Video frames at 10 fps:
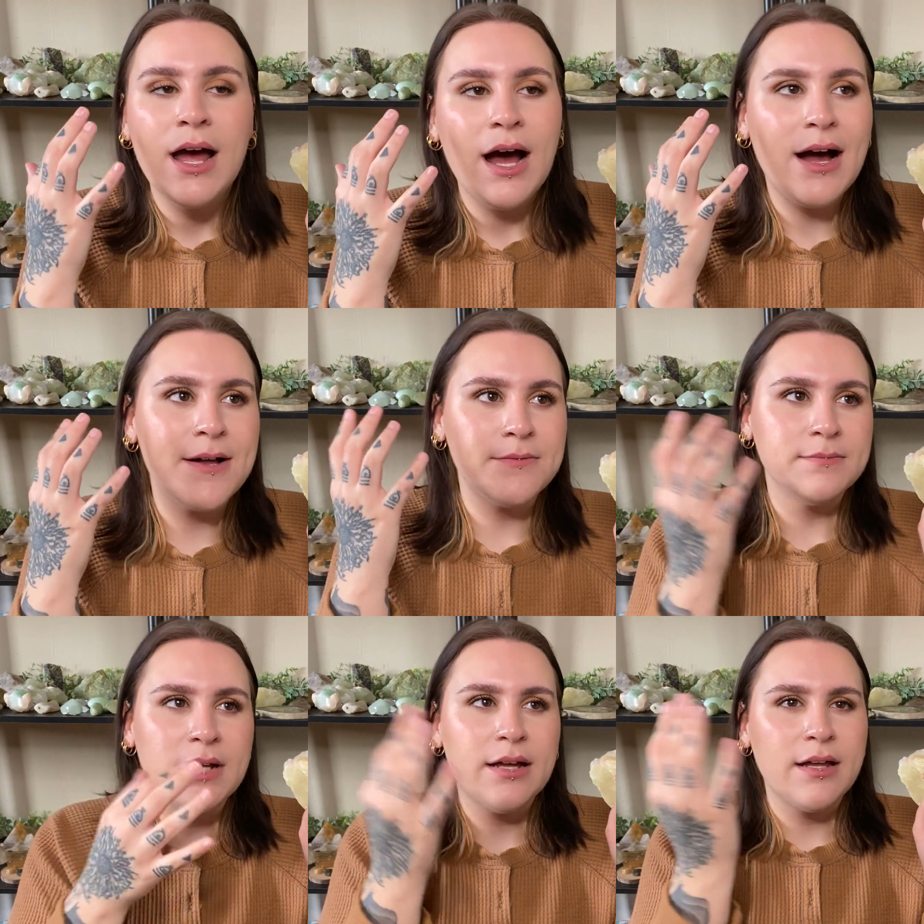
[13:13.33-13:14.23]

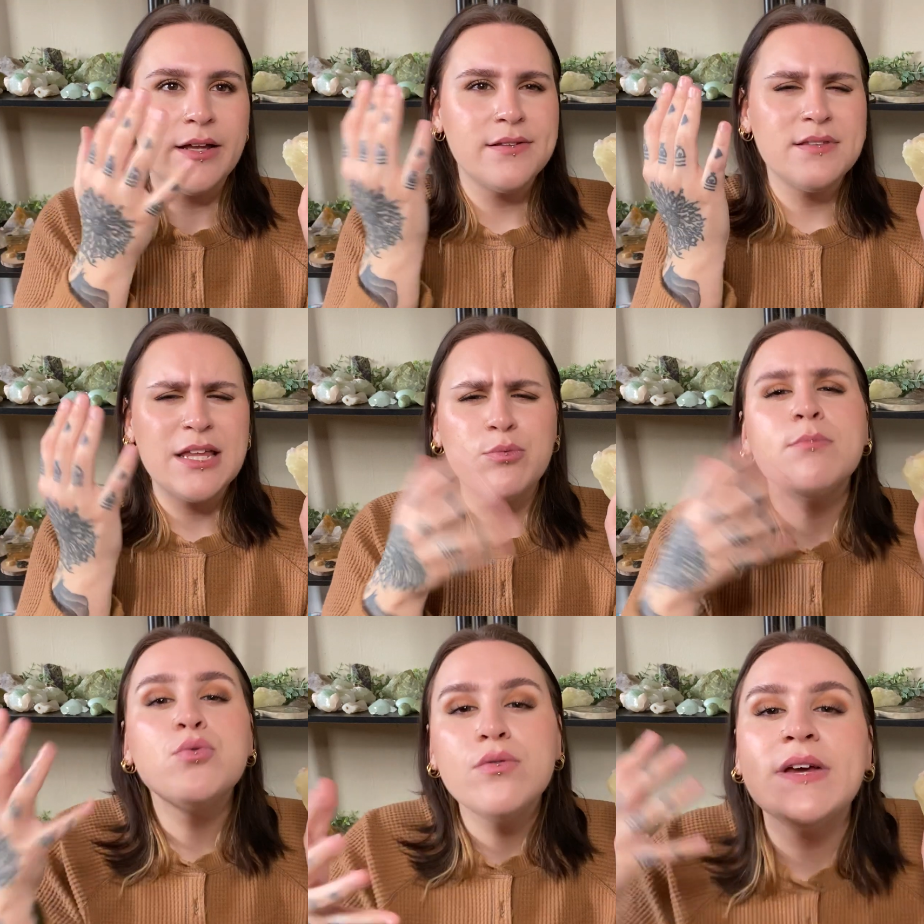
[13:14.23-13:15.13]
um, uh, like
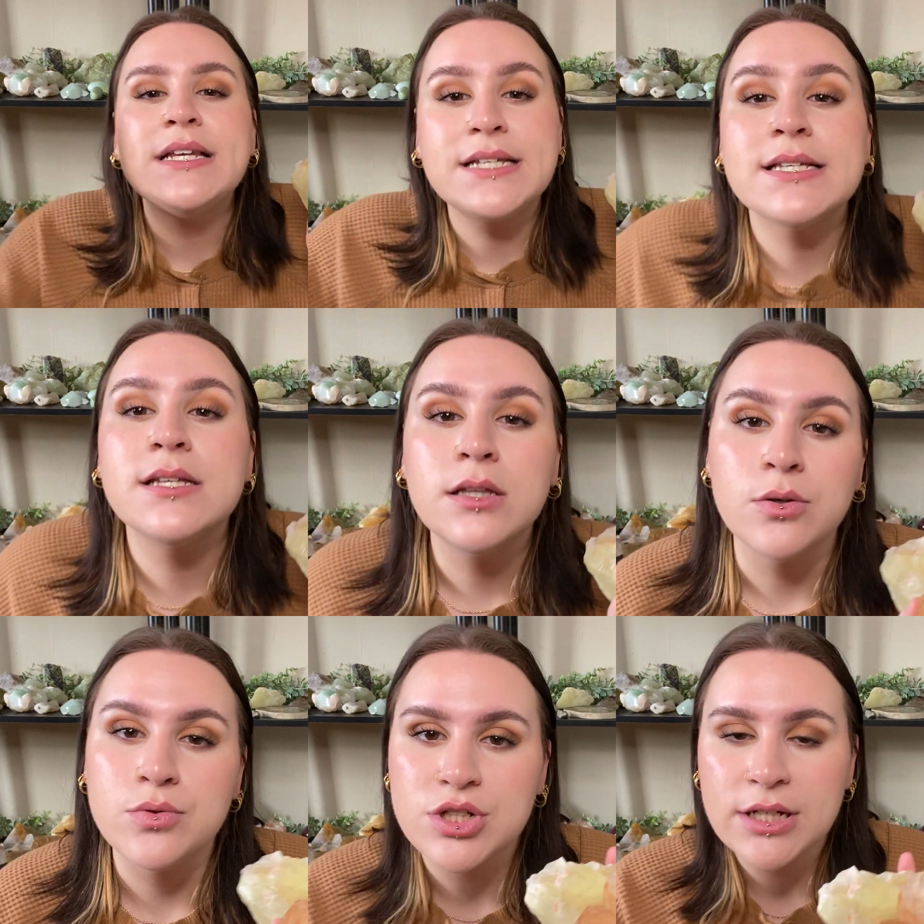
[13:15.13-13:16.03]
removing
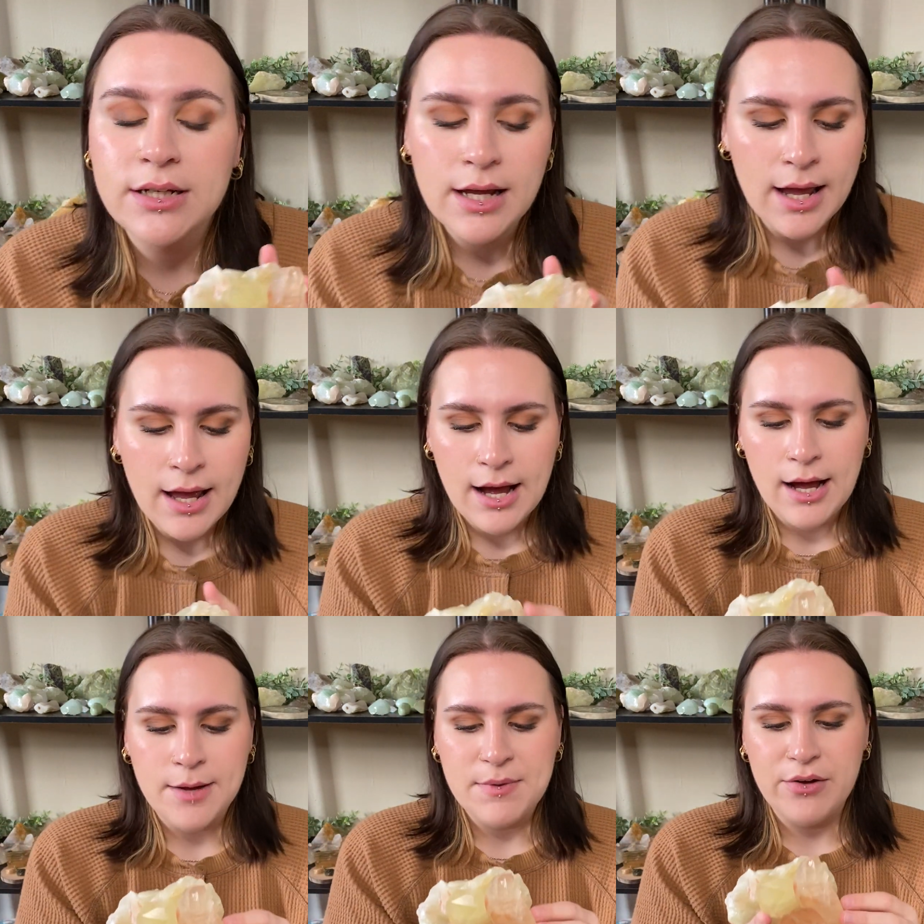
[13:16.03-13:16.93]
disillusion,
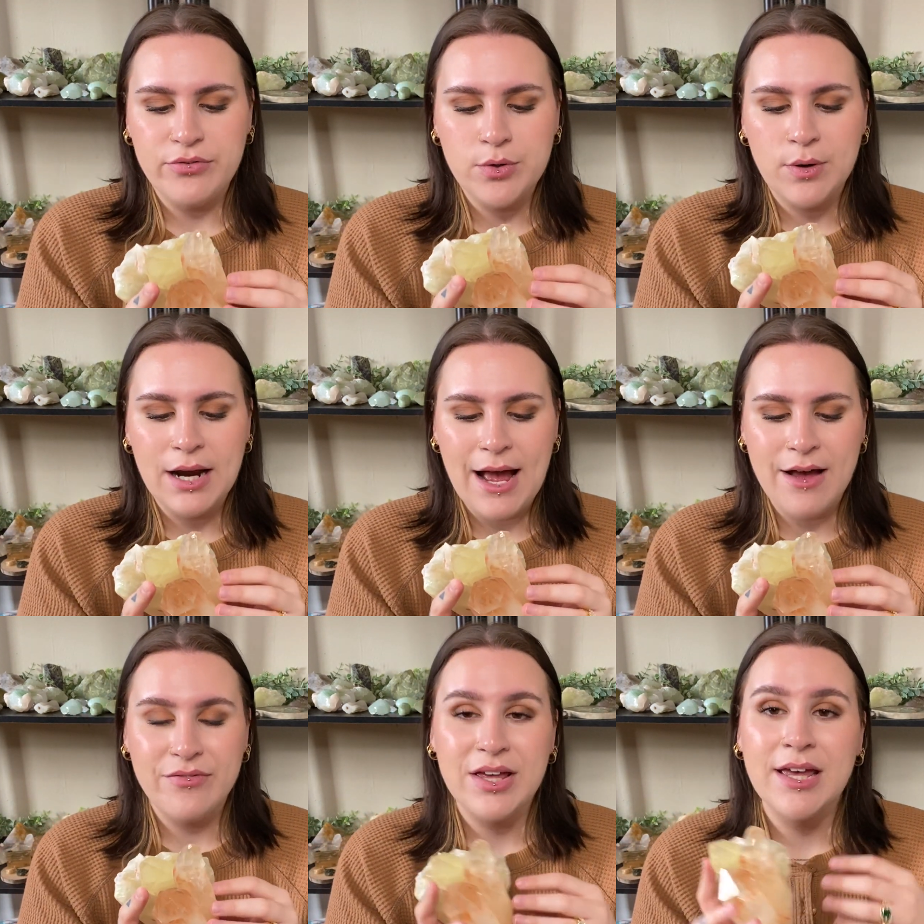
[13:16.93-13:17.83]
um, if you're
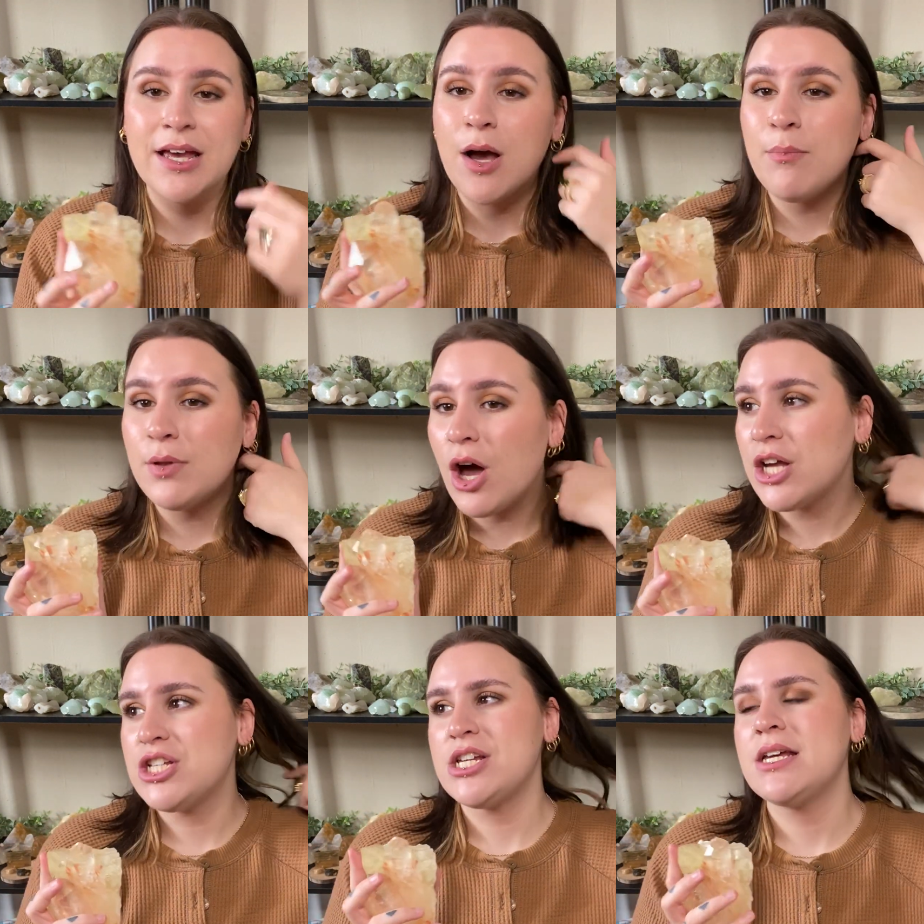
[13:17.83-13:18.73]
having
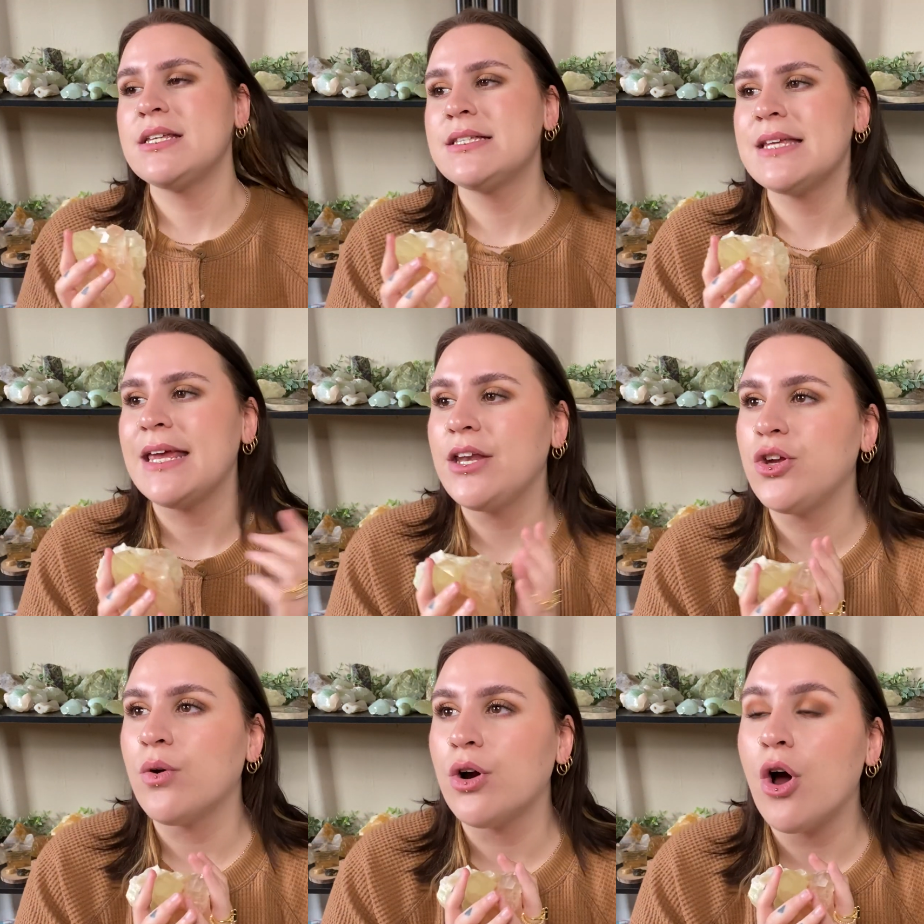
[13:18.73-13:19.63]
blockages in
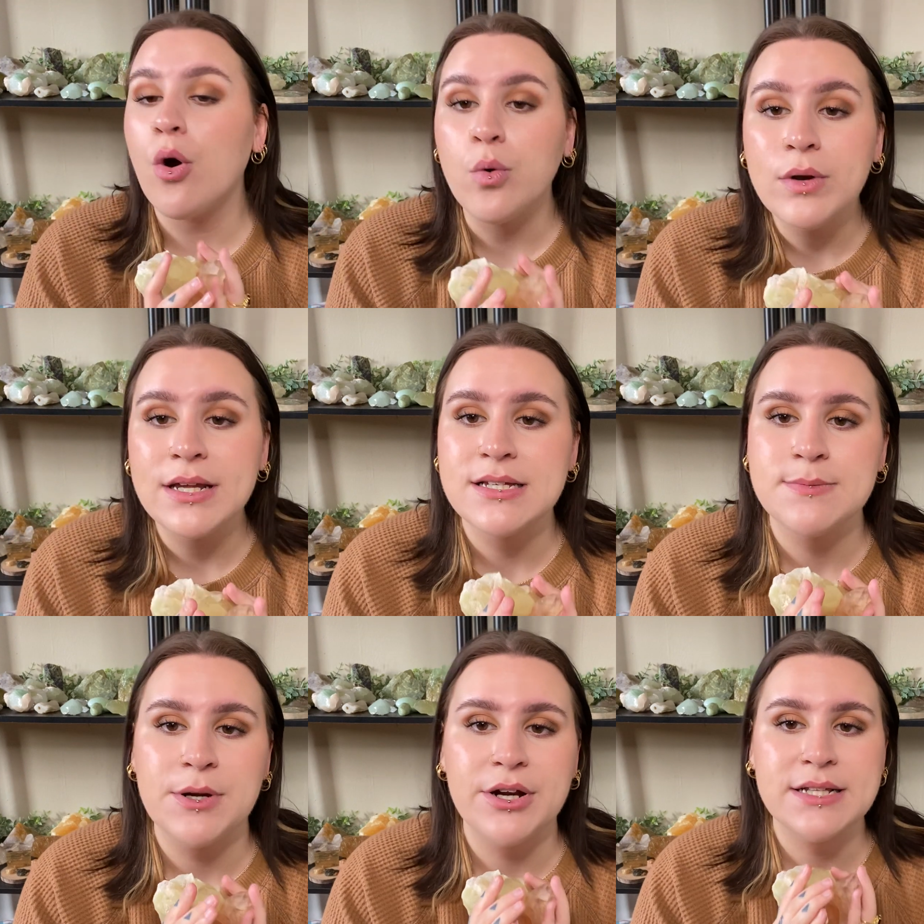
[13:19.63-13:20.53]
your own
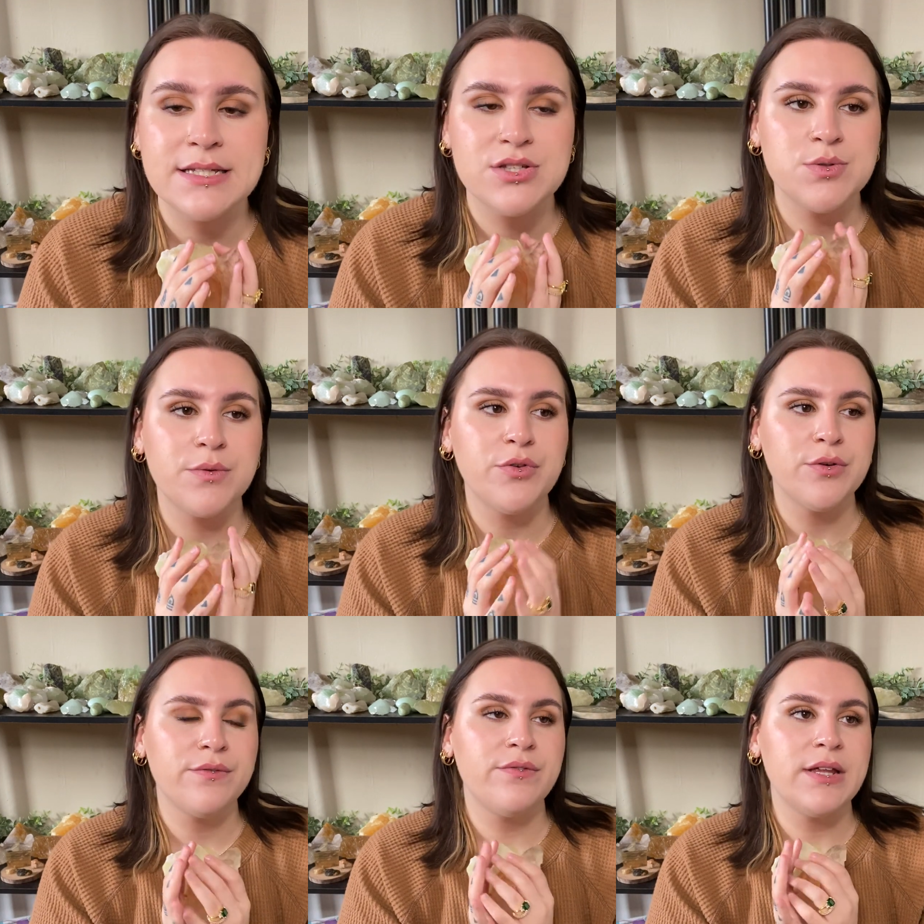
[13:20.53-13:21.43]
experiences, so if
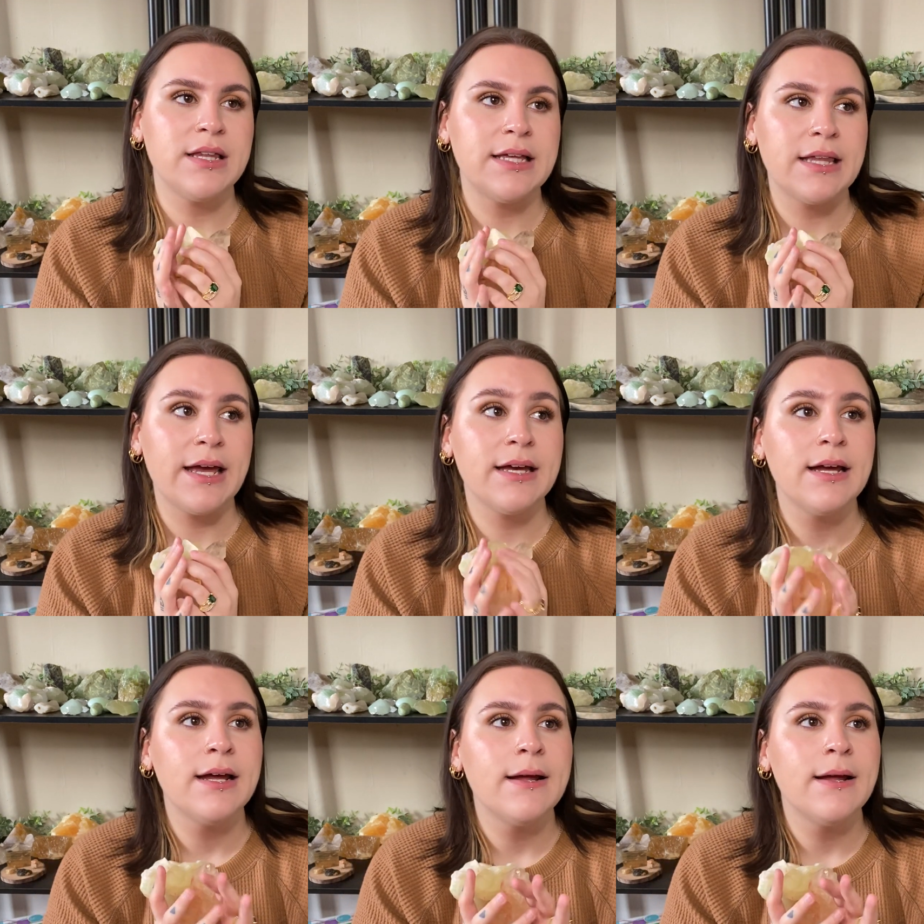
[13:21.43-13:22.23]
you're feeling like